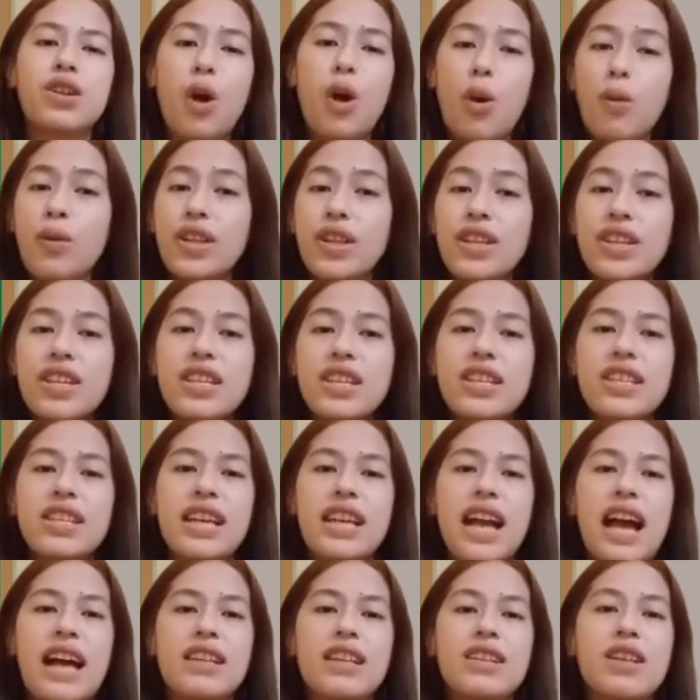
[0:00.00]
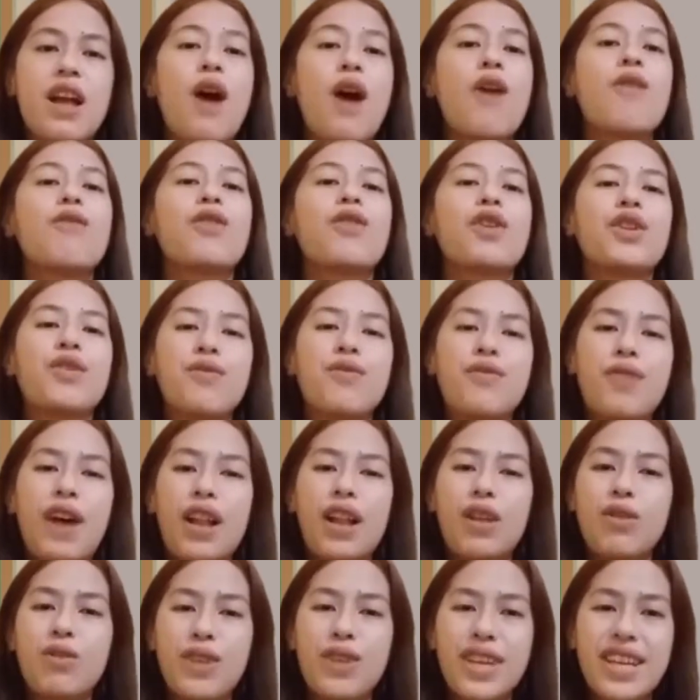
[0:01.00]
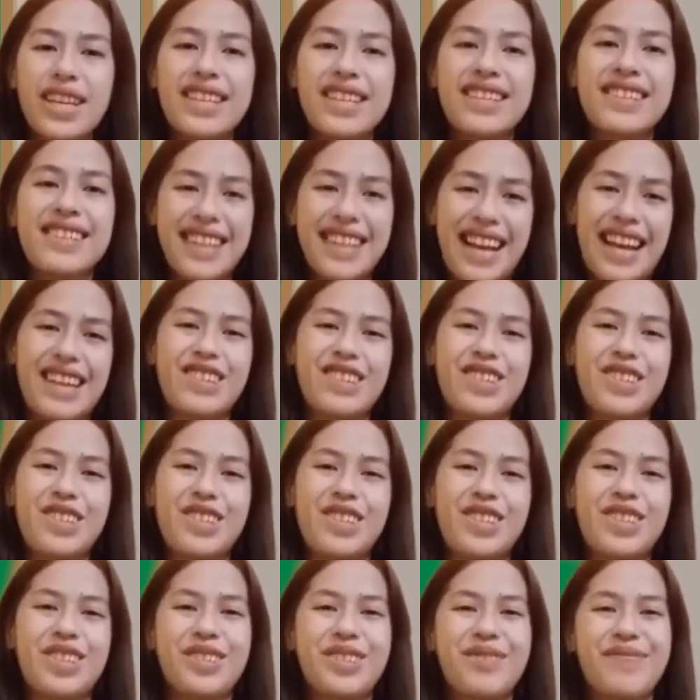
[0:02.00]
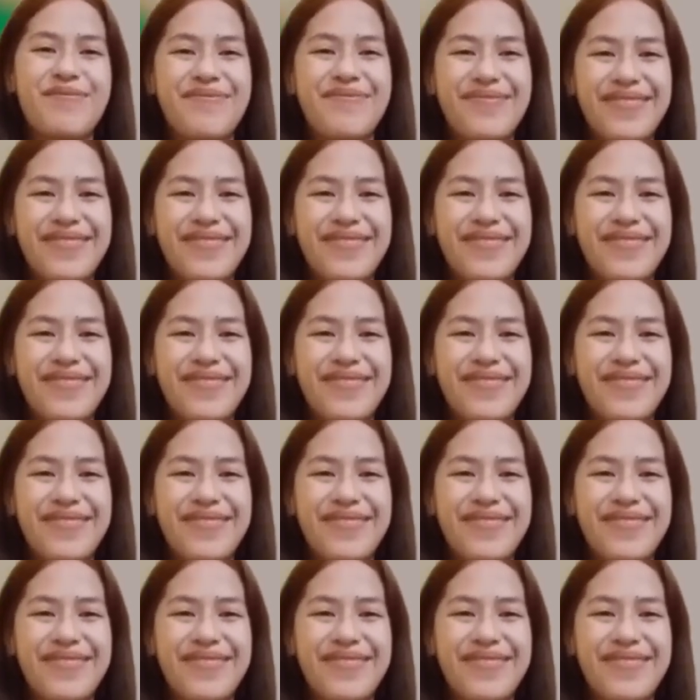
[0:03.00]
going to discuss for the following discussions.